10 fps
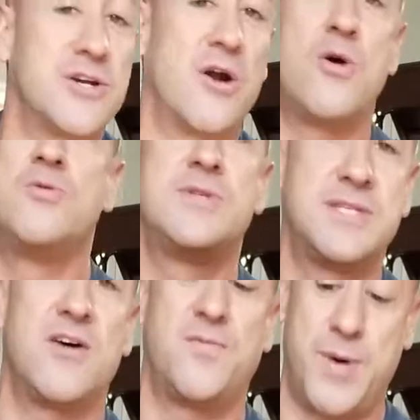our own
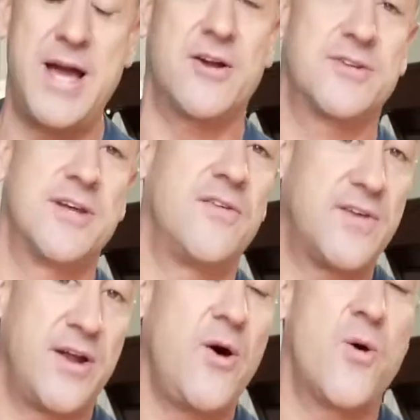self by ourselves
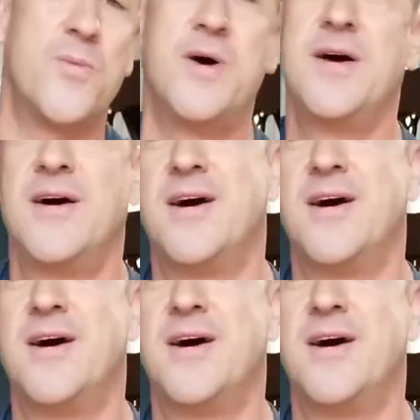at home